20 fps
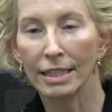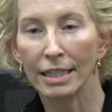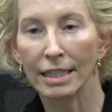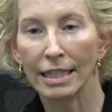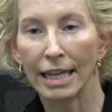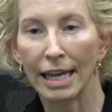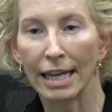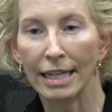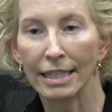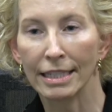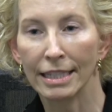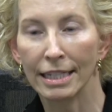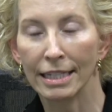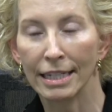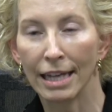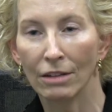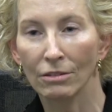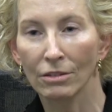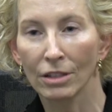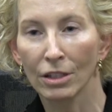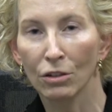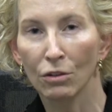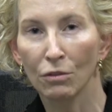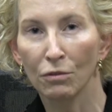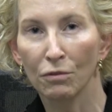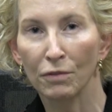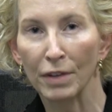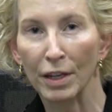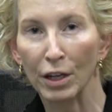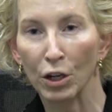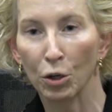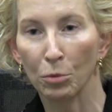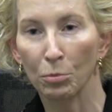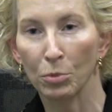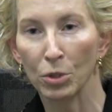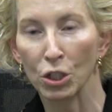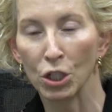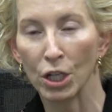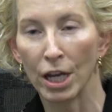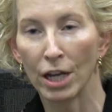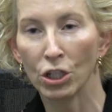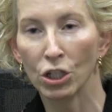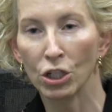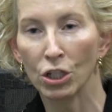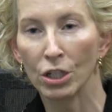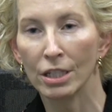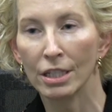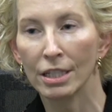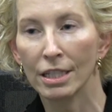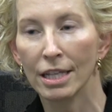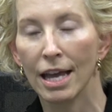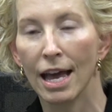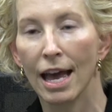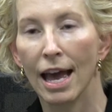It can send out little finger projections.